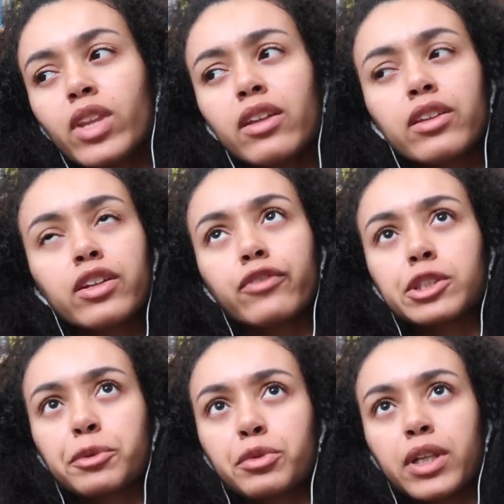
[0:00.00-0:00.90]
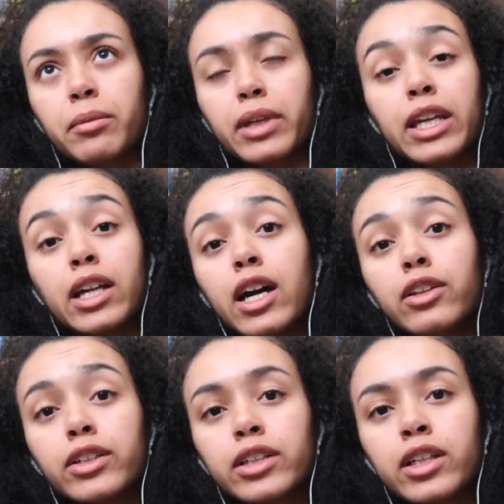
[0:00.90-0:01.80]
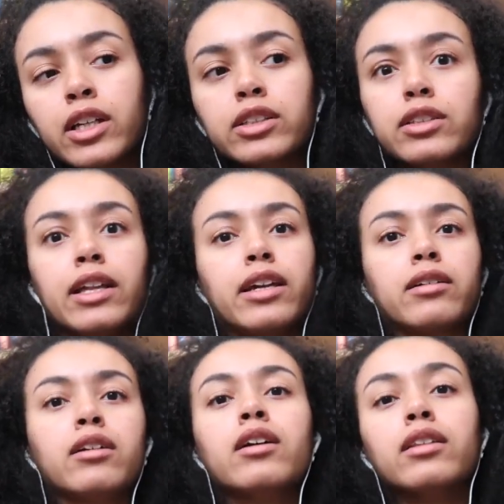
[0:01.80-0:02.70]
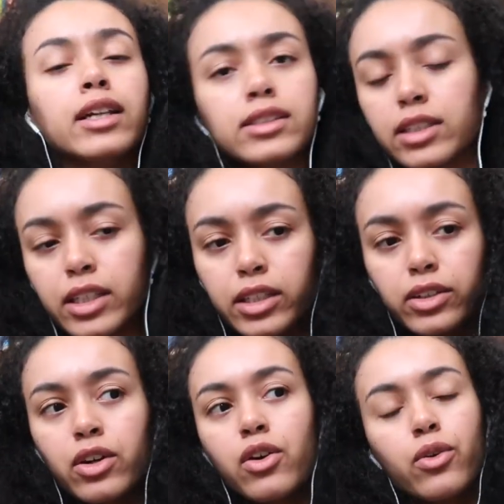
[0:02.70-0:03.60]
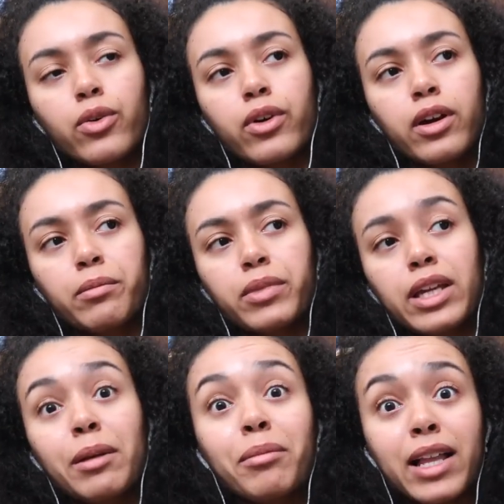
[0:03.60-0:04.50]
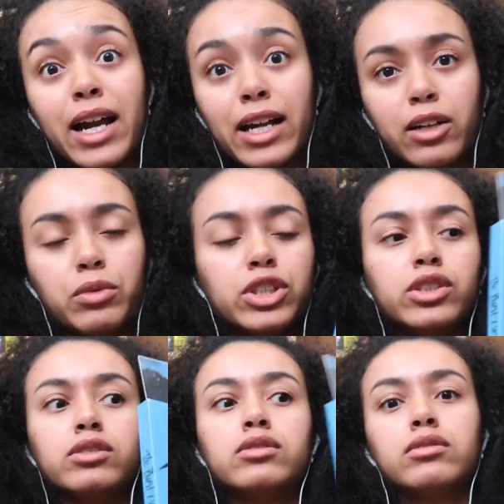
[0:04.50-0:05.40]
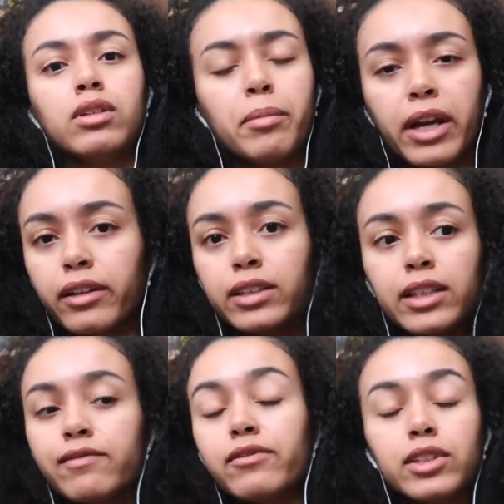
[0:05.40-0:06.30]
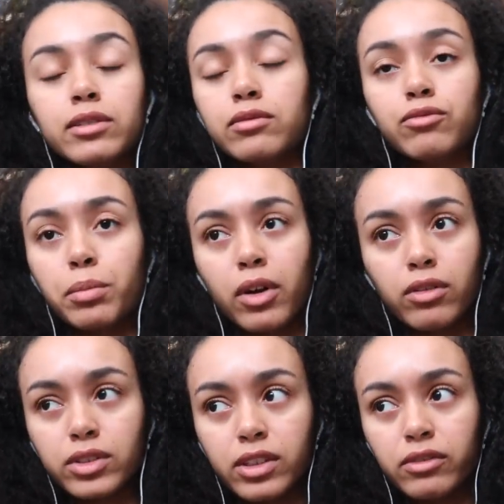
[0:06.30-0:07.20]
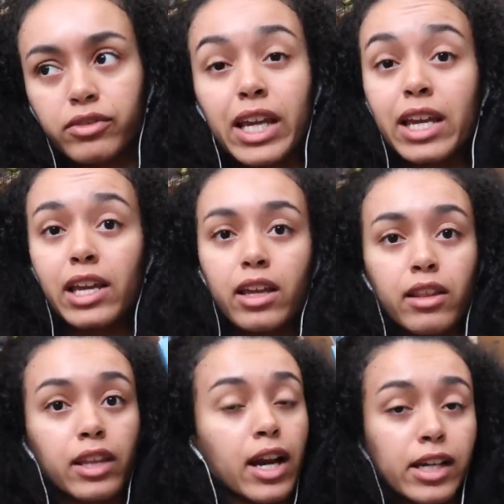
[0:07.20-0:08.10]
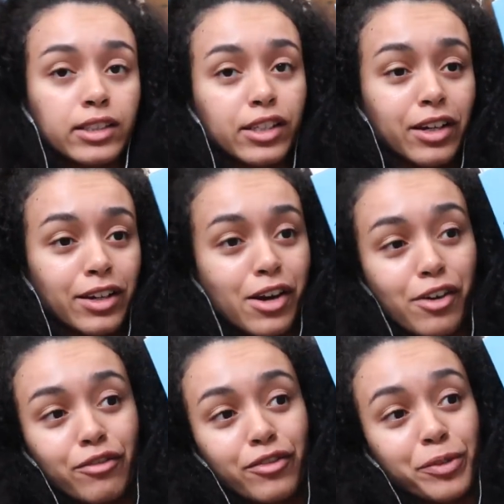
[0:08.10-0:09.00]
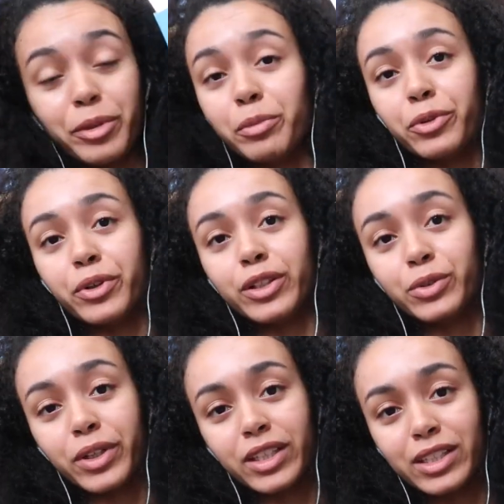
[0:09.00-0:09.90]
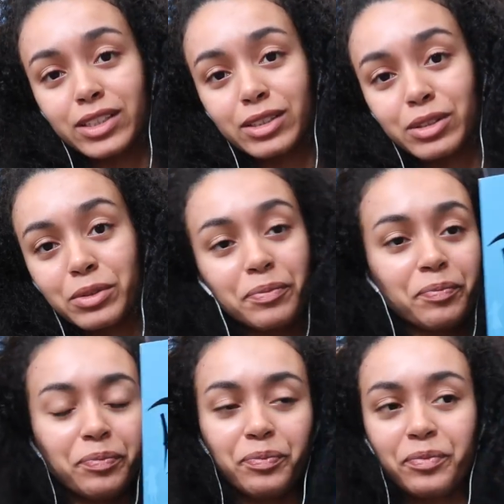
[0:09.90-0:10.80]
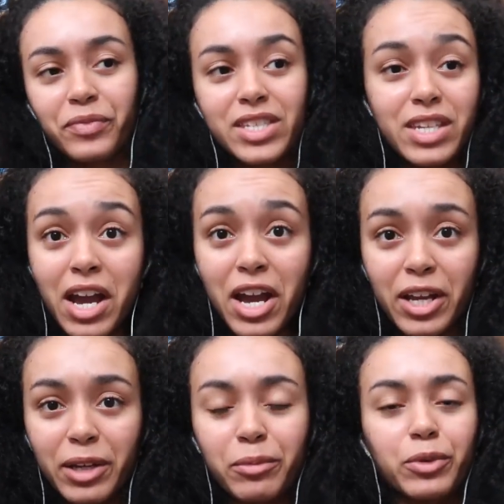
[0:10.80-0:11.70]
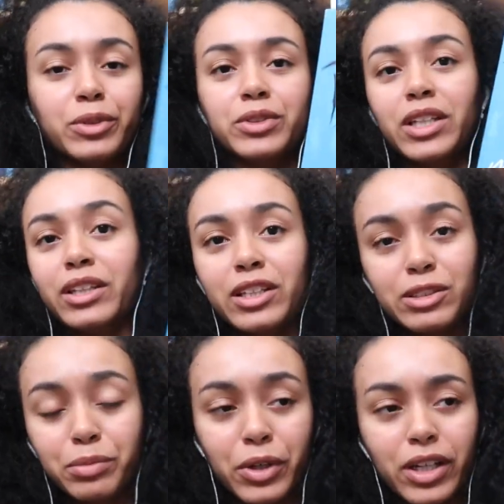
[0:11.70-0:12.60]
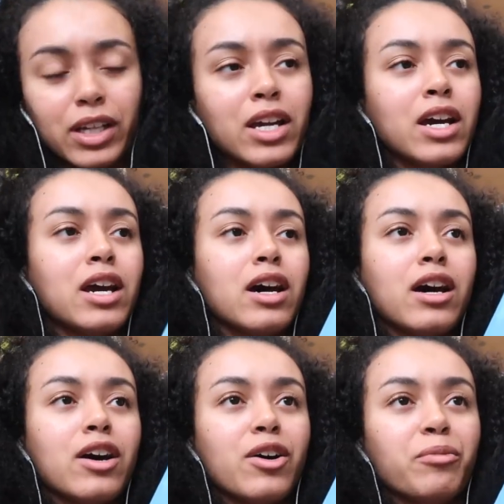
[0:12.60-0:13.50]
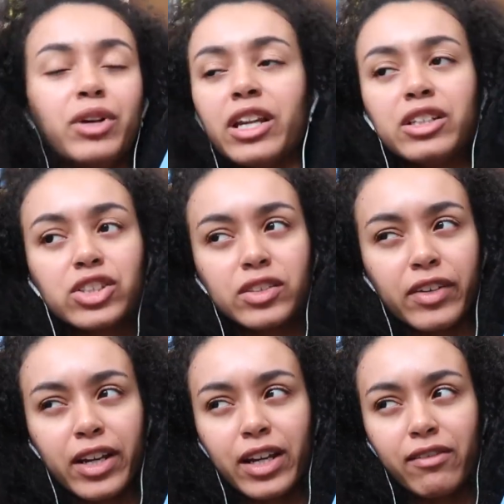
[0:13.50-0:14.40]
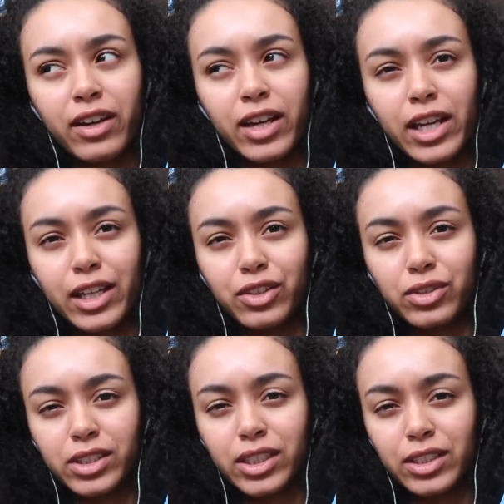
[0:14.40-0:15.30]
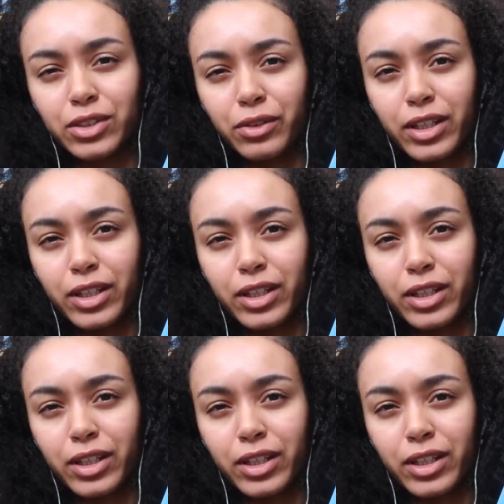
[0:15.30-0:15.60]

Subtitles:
the difference between being colored, so like light-skinned, or being black, which is apparently repulsive in the eyes of the people during this time or in this book, and it's just very, very interesting to